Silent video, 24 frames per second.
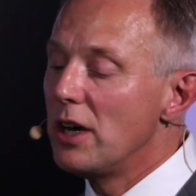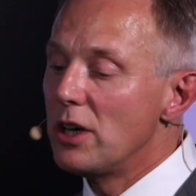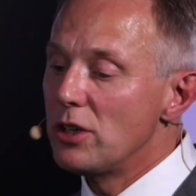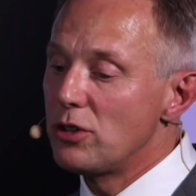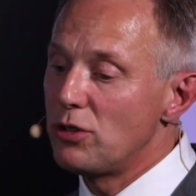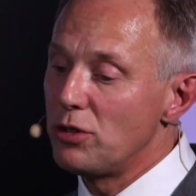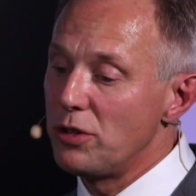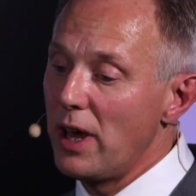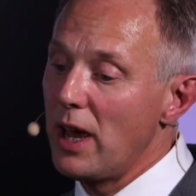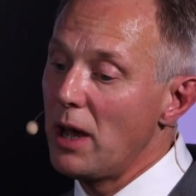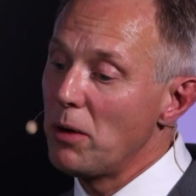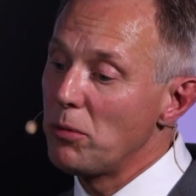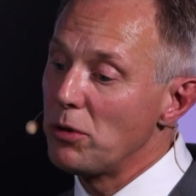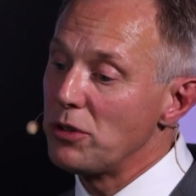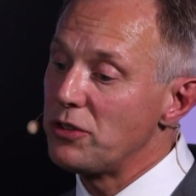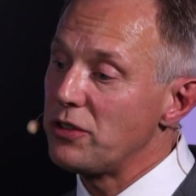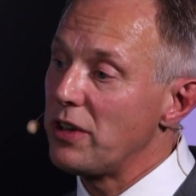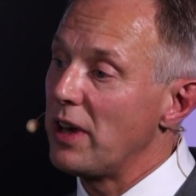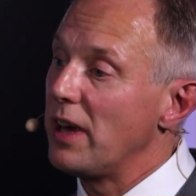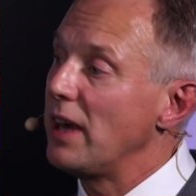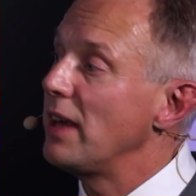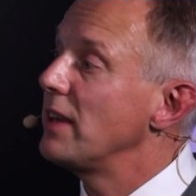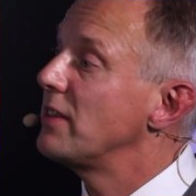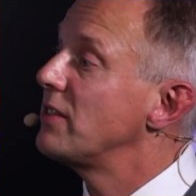Today I would
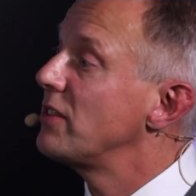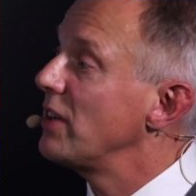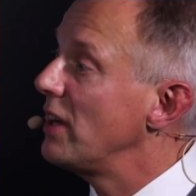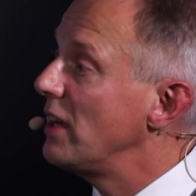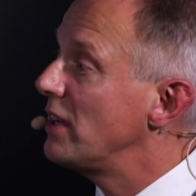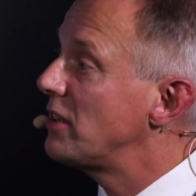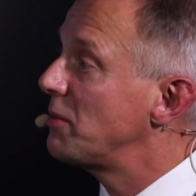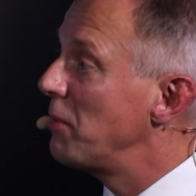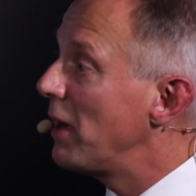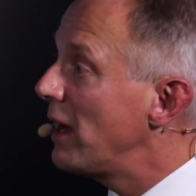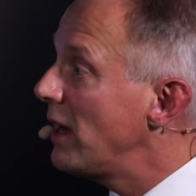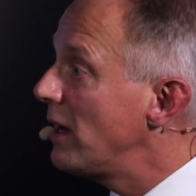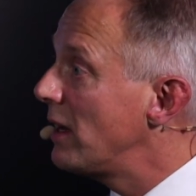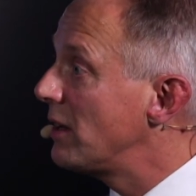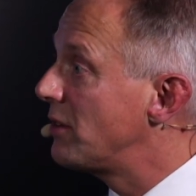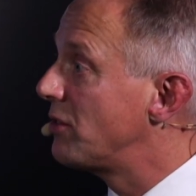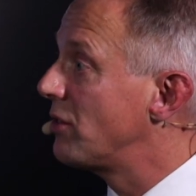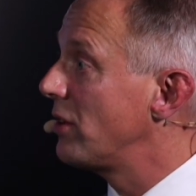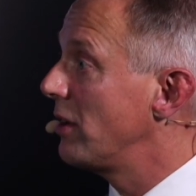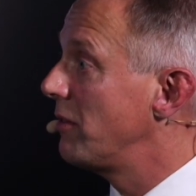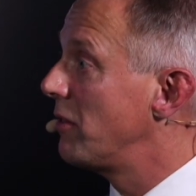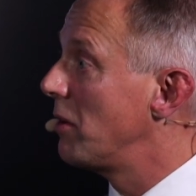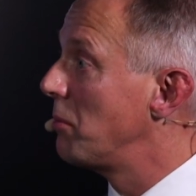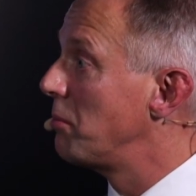say it's it's mainly
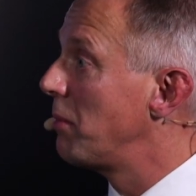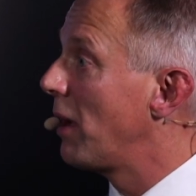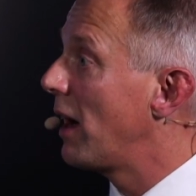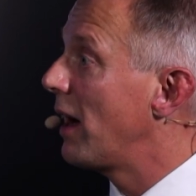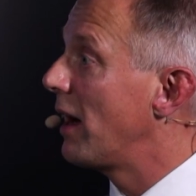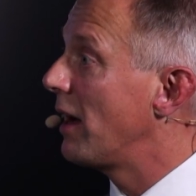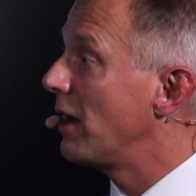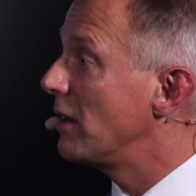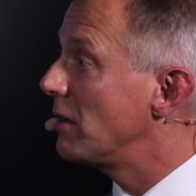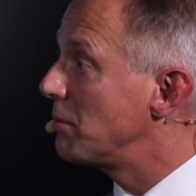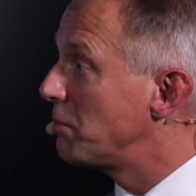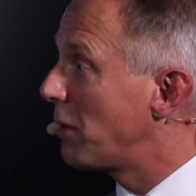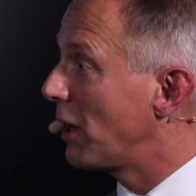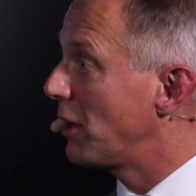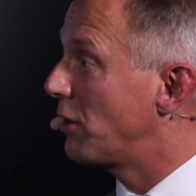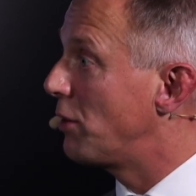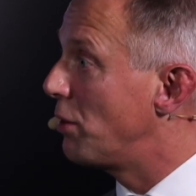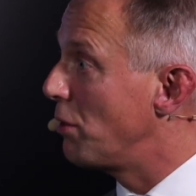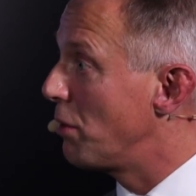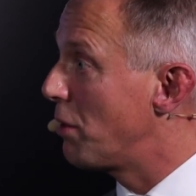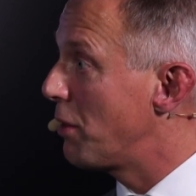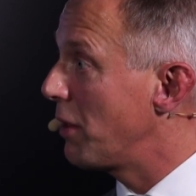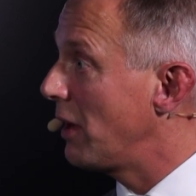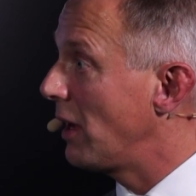driven by by
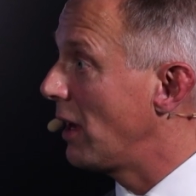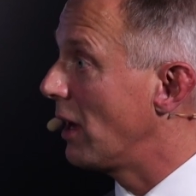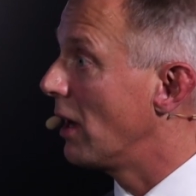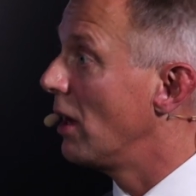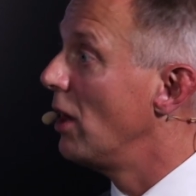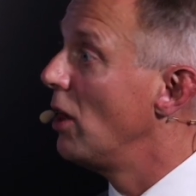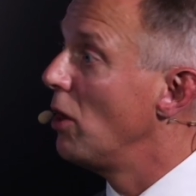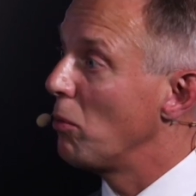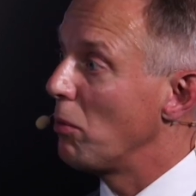two things.